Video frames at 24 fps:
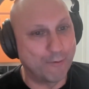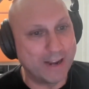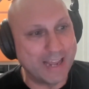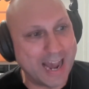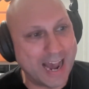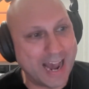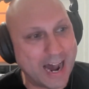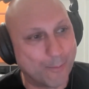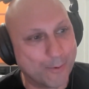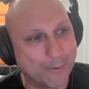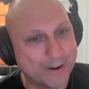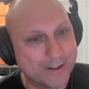
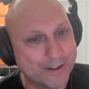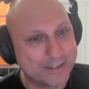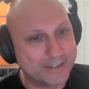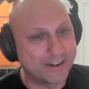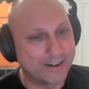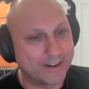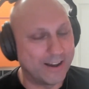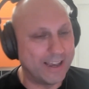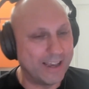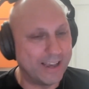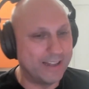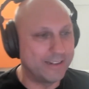hours,
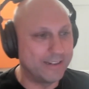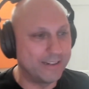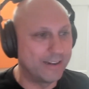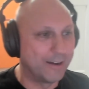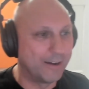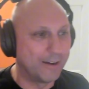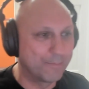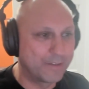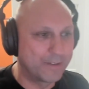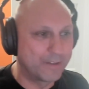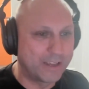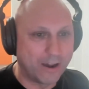and I ended
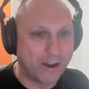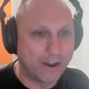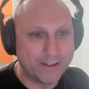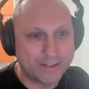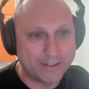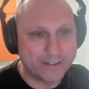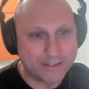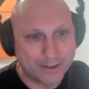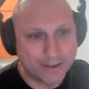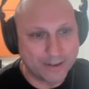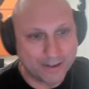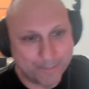up going
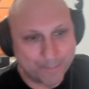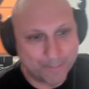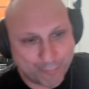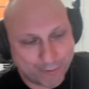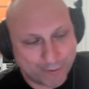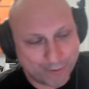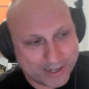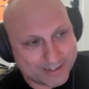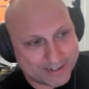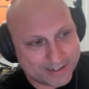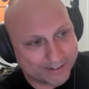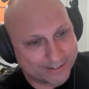to
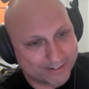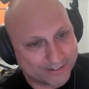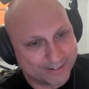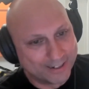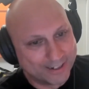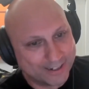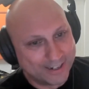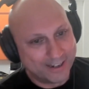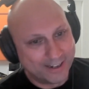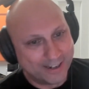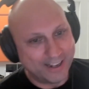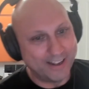prison,
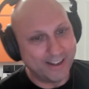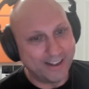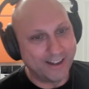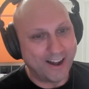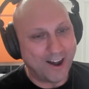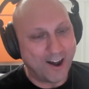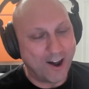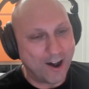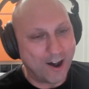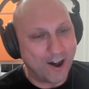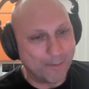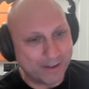
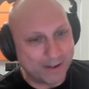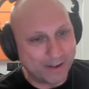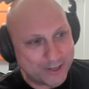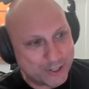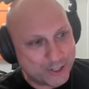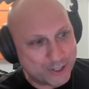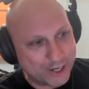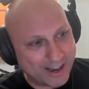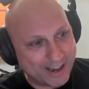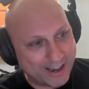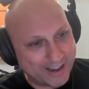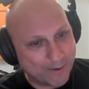Armley
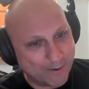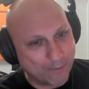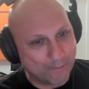Jail,